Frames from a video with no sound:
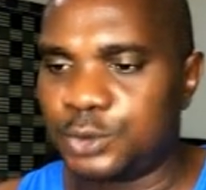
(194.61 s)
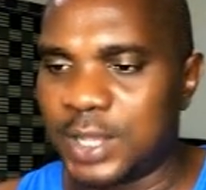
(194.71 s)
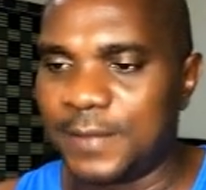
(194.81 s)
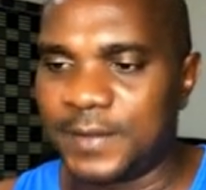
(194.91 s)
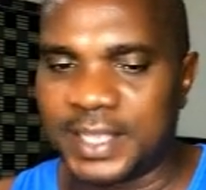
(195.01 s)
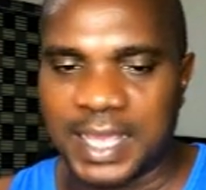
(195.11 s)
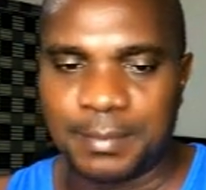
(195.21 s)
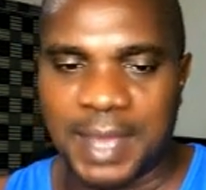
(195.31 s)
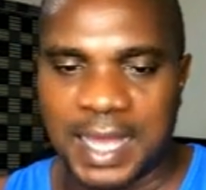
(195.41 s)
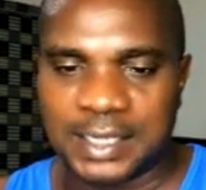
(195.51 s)
to every
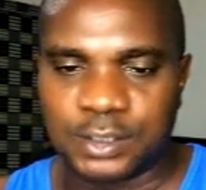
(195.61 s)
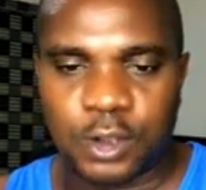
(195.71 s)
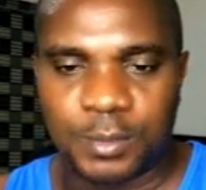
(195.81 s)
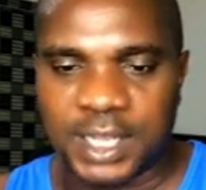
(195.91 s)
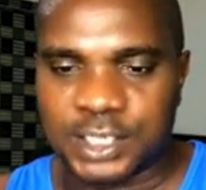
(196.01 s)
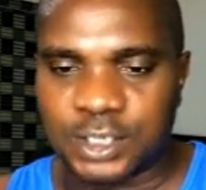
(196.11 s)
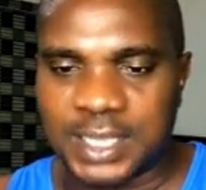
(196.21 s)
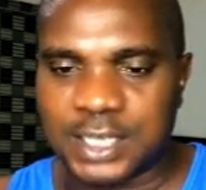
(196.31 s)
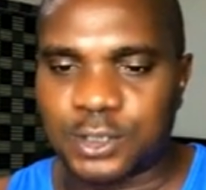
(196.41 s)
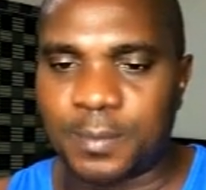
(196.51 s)
game and communication
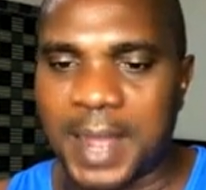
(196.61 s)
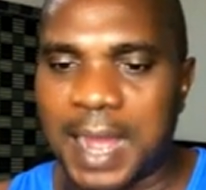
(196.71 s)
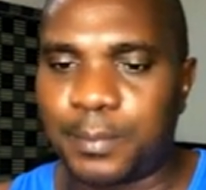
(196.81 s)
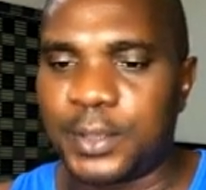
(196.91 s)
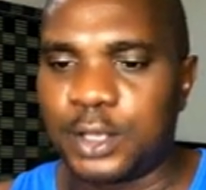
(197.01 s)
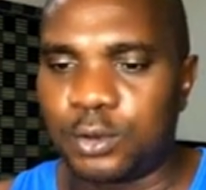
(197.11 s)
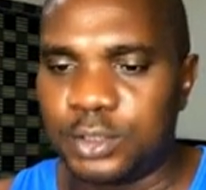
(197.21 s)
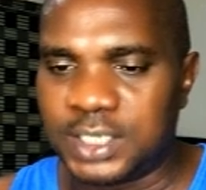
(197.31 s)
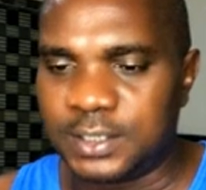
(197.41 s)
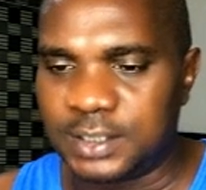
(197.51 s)
desktop app,
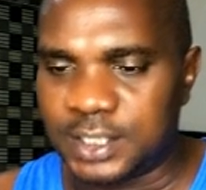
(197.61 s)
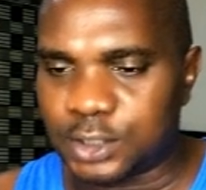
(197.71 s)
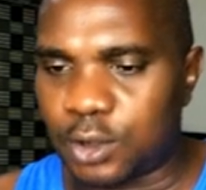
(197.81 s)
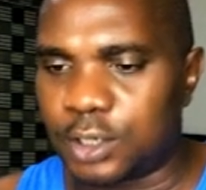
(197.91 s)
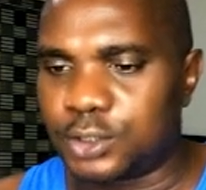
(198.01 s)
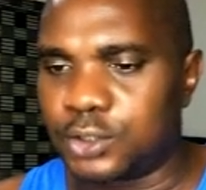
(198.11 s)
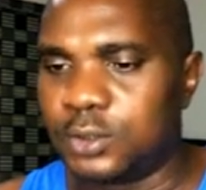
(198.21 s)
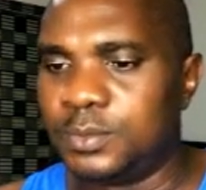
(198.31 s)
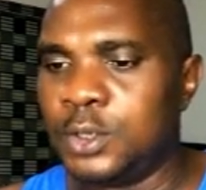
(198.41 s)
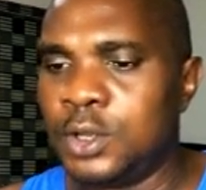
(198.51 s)
including Discord,
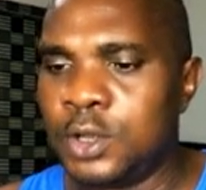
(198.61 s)
Zoom,